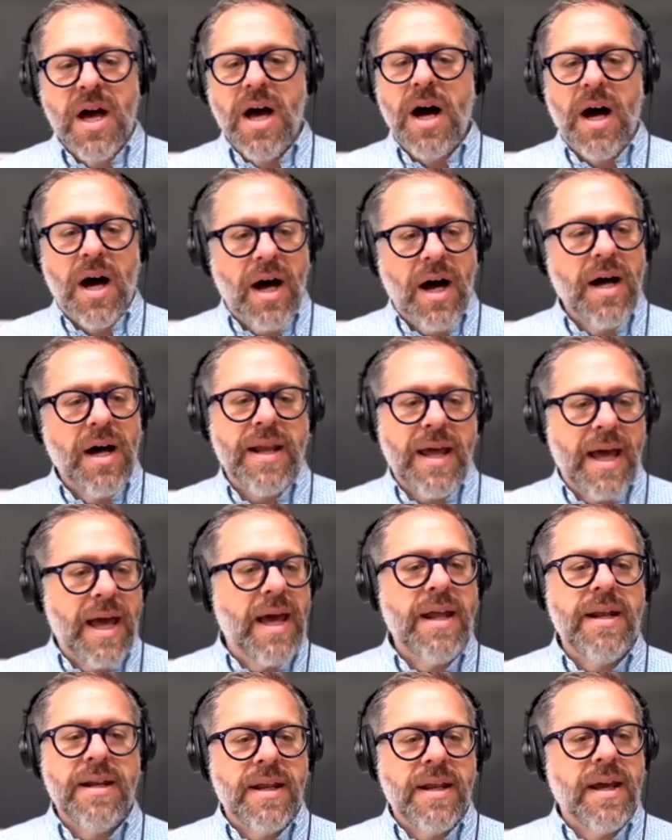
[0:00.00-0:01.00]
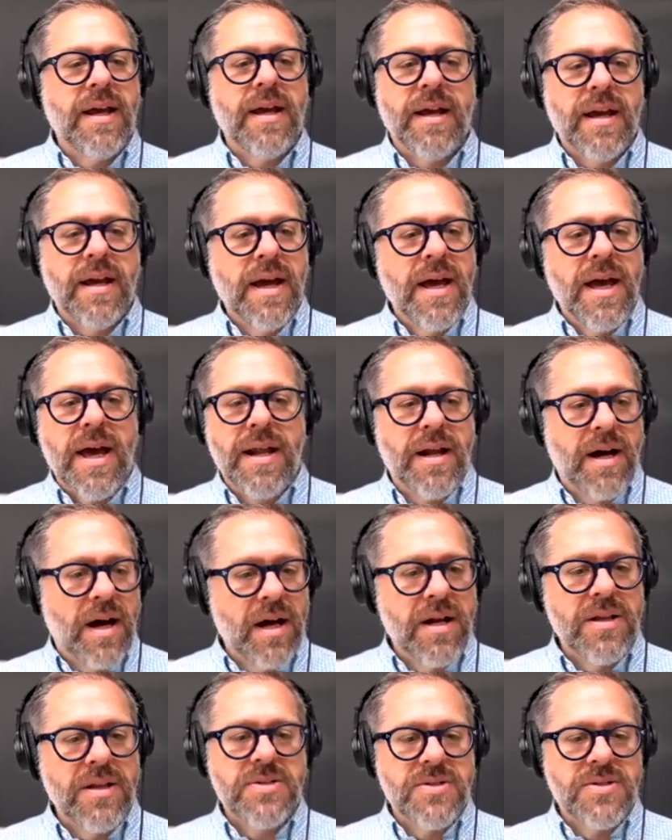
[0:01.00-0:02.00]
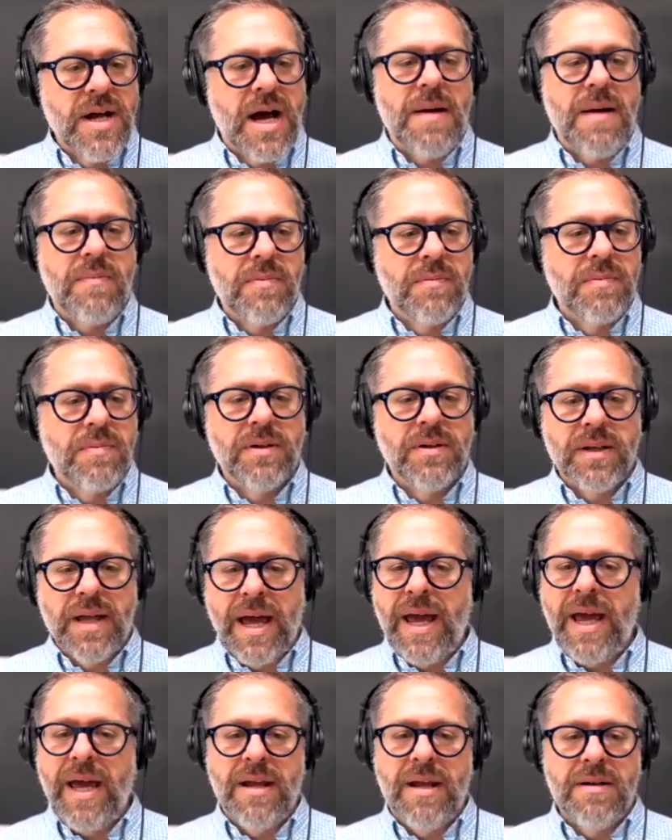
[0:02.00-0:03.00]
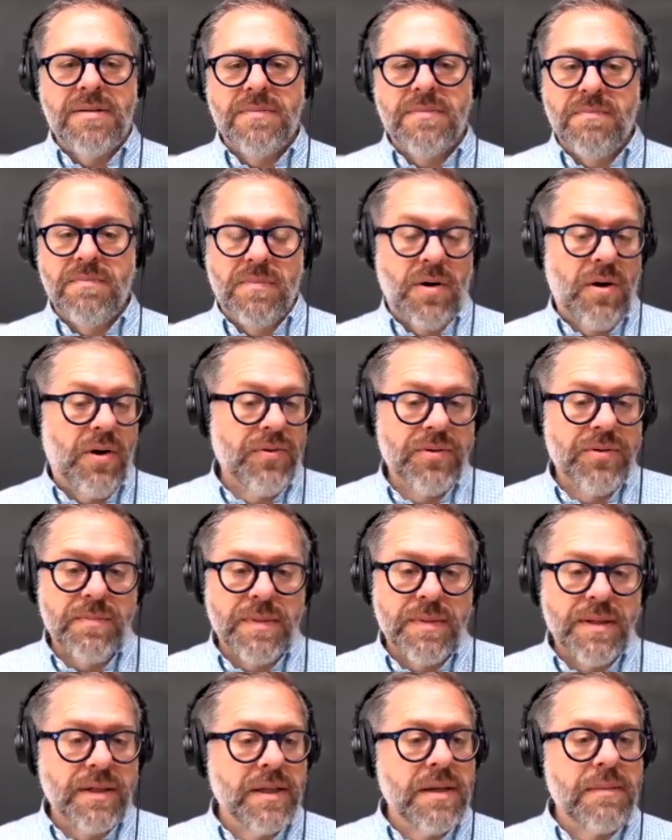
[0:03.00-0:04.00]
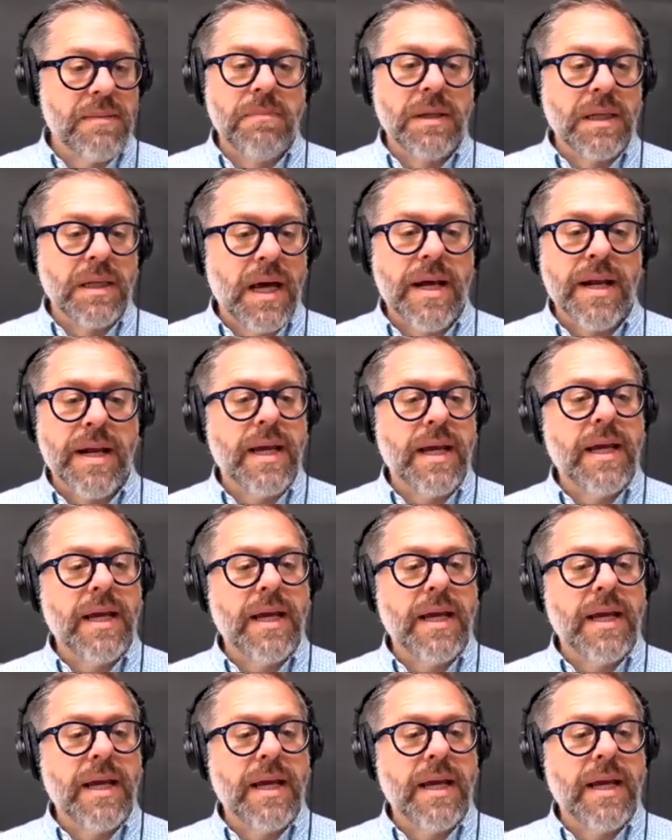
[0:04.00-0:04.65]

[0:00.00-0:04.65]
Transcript: unending and unstoppable and ultimately bloody.